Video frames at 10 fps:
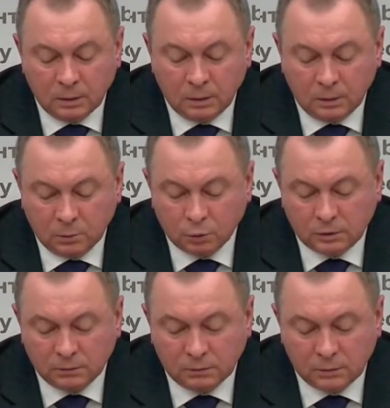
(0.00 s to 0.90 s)
with
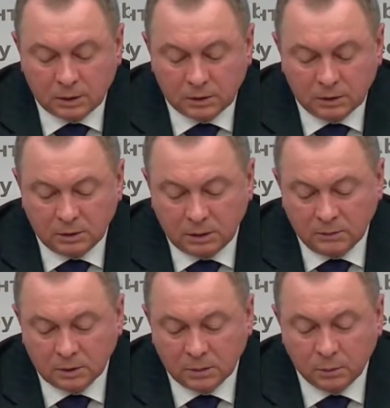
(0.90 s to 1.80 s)
which the sanctions
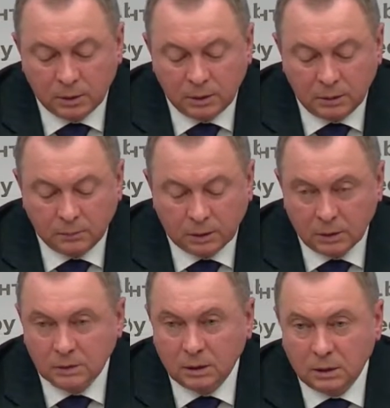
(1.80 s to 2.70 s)
were
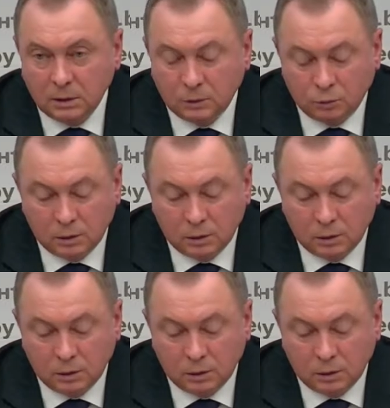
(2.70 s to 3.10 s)
introduced against